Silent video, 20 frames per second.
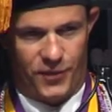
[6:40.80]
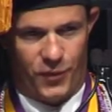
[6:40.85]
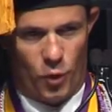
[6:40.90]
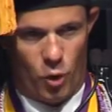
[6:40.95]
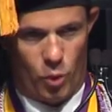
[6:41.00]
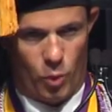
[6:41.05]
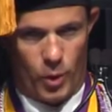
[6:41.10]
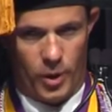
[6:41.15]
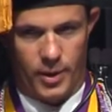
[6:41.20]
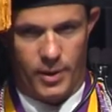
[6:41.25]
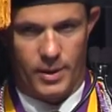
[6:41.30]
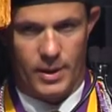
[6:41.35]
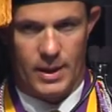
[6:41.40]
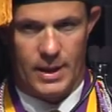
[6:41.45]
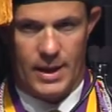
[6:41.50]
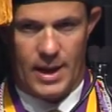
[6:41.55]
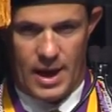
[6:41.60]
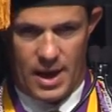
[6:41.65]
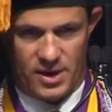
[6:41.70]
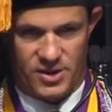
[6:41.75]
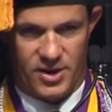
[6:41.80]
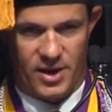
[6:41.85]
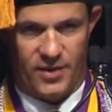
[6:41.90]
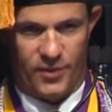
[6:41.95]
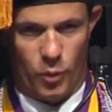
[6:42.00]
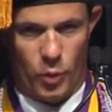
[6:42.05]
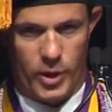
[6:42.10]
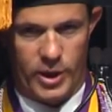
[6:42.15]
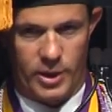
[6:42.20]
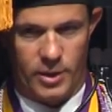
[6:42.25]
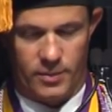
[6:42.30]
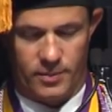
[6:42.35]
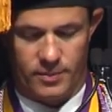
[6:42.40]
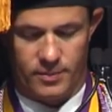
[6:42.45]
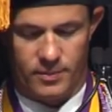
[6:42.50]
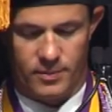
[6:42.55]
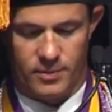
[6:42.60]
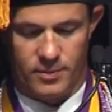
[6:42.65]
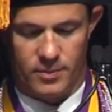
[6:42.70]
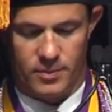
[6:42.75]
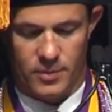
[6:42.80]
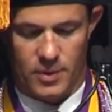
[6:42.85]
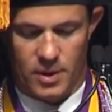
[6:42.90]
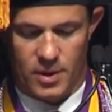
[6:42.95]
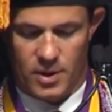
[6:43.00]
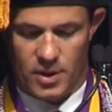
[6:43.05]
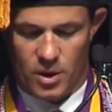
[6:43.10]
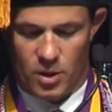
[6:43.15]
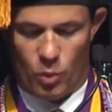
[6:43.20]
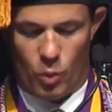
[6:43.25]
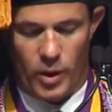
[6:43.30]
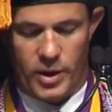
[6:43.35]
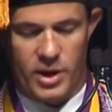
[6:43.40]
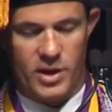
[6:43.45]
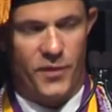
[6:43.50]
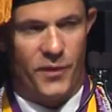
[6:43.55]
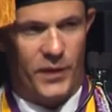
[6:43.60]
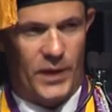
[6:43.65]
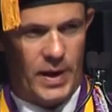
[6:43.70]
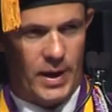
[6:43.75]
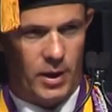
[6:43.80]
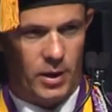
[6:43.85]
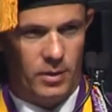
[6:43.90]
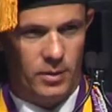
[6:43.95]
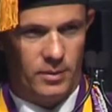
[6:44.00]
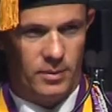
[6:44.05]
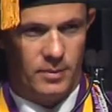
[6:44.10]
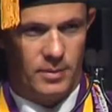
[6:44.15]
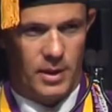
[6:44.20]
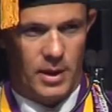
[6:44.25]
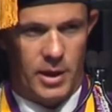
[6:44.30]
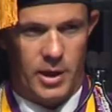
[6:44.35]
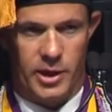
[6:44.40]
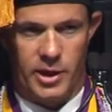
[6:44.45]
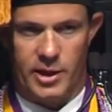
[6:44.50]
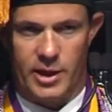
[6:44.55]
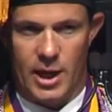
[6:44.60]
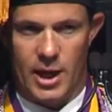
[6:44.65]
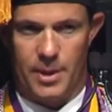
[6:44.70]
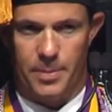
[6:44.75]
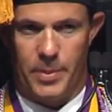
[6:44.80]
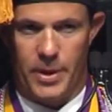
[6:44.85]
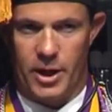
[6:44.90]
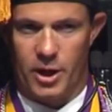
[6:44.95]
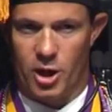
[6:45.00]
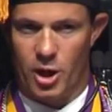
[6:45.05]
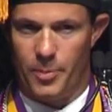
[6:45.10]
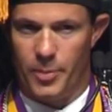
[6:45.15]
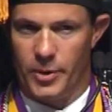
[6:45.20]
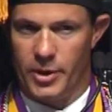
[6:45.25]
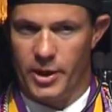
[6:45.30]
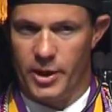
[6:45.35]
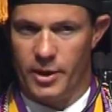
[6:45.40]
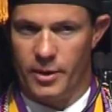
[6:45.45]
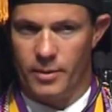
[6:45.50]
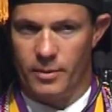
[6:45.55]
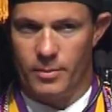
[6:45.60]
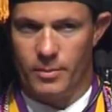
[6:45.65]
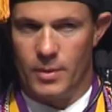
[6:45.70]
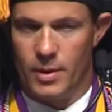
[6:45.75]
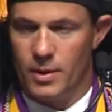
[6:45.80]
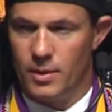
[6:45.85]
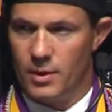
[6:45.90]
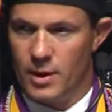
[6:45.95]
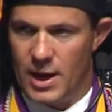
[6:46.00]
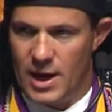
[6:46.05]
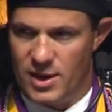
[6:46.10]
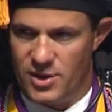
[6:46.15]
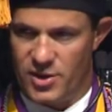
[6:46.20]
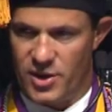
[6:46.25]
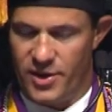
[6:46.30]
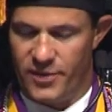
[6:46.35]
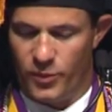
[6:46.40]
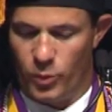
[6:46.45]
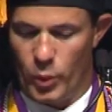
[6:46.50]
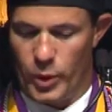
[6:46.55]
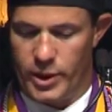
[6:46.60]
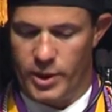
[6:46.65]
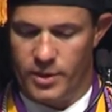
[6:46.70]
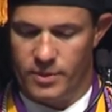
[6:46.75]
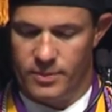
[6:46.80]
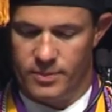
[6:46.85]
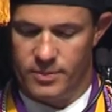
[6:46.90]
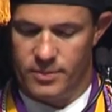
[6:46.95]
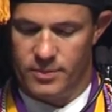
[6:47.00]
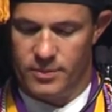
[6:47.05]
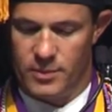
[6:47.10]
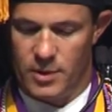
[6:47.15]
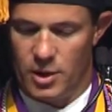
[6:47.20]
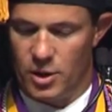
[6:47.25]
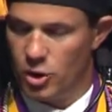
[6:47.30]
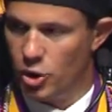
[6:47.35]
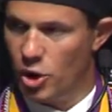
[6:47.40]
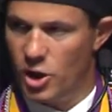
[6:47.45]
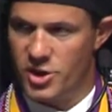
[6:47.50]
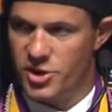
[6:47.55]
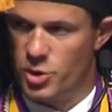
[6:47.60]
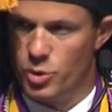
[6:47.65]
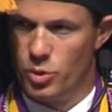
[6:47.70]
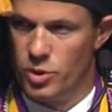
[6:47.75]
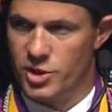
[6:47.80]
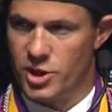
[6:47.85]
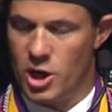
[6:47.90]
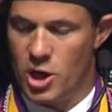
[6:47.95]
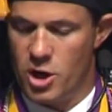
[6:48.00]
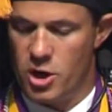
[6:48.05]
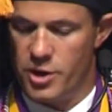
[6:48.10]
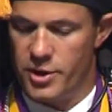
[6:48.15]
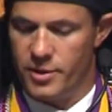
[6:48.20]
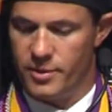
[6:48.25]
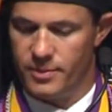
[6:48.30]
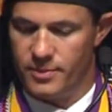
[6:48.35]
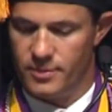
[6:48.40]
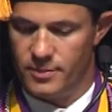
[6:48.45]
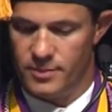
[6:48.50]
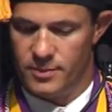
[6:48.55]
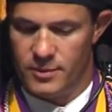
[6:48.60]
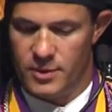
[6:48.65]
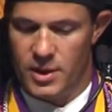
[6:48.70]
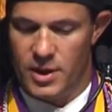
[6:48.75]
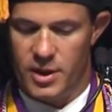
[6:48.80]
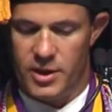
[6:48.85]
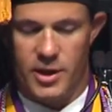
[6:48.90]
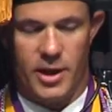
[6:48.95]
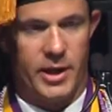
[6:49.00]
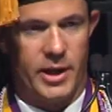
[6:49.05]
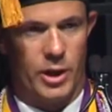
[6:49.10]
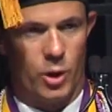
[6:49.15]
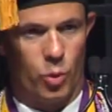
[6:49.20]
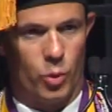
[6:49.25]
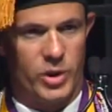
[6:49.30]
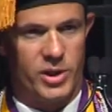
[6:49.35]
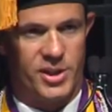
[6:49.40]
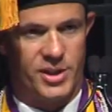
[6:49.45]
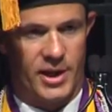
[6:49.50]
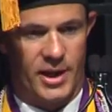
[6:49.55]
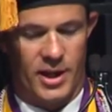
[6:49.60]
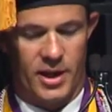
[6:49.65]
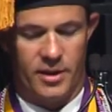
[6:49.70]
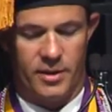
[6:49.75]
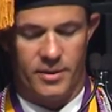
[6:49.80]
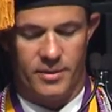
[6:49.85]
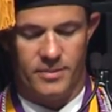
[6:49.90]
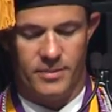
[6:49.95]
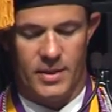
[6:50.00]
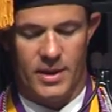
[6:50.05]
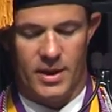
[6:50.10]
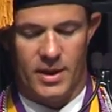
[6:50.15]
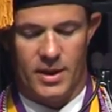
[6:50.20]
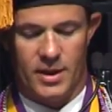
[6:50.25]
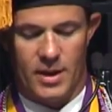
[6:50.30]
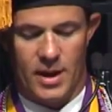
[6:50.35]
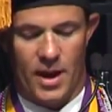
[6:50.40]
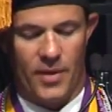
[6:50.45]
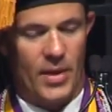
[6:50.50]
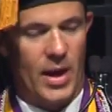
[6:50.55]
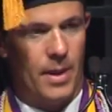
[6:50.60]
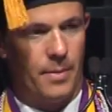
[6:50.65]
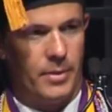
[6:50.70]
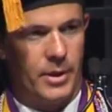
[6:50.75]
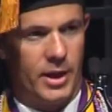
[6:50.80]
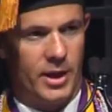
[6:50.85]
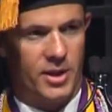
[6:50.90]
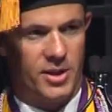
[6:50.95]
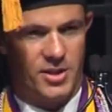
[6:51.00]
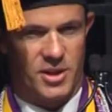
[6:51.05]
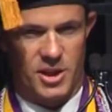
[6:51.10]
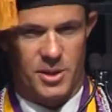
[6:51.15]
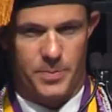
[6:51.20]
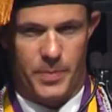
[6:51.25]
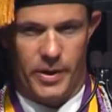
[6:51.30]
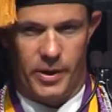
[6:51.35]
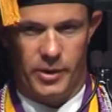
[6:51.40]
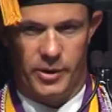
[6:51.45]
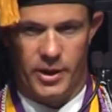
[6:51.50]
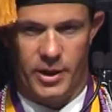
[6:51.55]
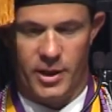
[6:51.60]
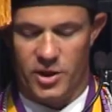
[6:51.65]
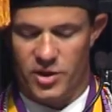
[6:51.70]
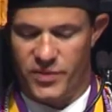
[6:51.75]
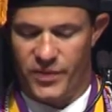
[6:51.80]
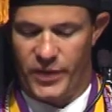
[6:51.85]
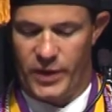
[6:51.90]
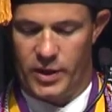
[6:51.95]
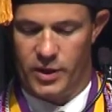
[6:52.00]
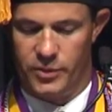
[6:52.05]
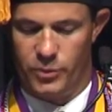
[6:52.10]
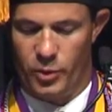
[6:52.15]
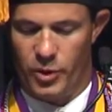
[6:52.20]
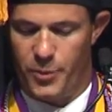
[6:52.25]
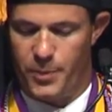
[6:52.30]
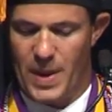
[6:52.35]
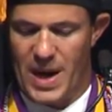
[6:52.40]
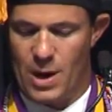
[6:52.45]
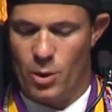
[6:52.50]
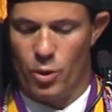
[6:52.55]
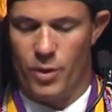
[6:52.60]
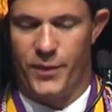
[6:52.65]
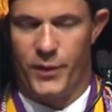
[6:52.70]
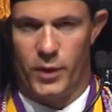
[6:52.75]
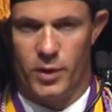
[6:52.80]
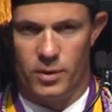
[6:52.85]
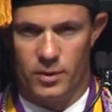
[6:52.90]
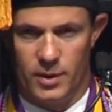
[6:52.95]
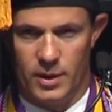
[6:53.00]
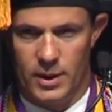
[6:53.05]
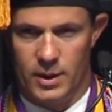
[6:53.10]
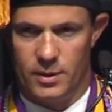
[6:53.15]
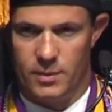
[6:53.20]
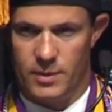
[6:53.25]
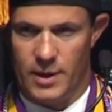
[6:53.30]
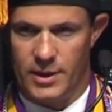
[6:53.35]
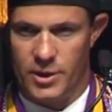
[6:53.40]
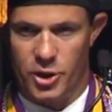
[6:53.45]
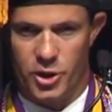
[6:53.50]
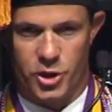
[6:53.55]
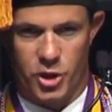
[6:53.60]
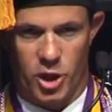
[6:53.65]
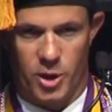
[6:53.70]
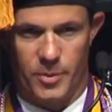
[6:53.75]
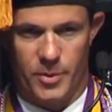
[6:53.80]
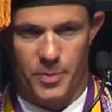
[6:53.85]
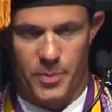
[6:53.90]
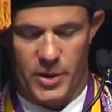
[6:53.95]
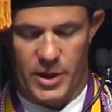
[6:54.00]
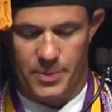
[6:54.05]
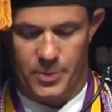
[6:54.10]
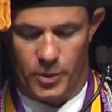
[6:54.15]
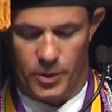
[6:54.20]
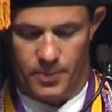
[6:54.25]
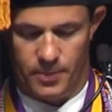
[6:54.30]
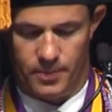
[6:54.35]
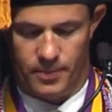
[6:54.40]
forward, as have we. When he fell, he got back up again, as have we. Law school's hard, yet here we stand. And that means this building is filled with powerful and determined people.